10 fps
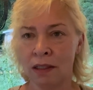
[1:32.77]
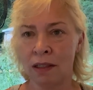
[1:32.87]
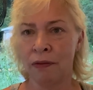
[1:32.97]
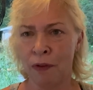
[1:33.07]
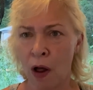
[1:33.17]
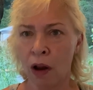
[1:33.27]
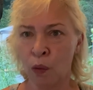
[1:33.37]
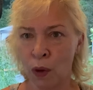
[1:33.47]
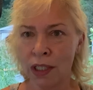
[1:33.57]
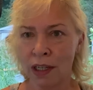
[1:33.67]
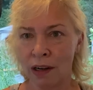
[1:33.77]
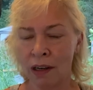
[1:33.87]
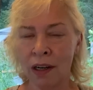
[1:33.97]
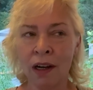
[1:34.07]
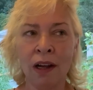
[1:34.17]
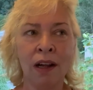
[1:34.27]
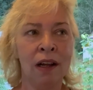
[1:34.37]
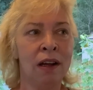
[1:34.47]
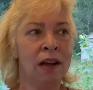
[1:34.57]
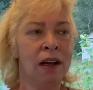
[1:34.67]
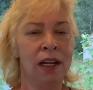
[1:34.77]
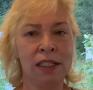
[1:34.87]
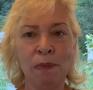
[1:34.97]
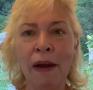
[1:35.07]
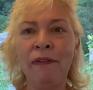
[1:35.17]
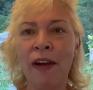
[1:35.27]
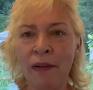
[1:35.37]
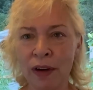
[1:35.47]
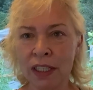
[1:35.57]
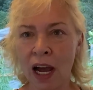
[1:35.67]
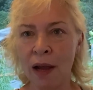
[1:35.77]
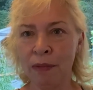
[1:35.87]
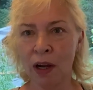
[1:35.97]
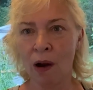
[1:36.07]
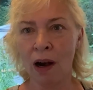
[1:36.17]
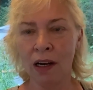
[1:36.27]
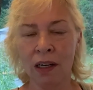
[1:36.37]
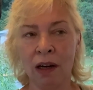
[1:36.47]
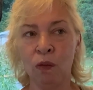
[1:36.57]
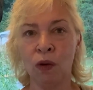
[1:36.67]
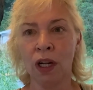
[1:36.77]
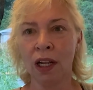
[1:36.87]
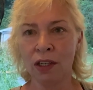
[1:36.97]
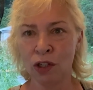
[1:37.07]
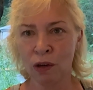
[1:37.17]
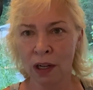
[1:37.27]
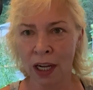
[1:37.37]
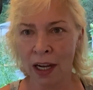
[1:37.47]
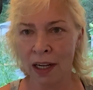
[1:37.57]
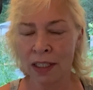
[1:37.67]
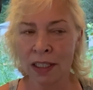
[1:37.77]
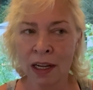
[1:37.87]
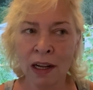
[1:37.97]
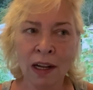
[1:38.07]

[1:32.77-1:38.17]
the fall and winter. It's my favorite time to garden. It really, truly is.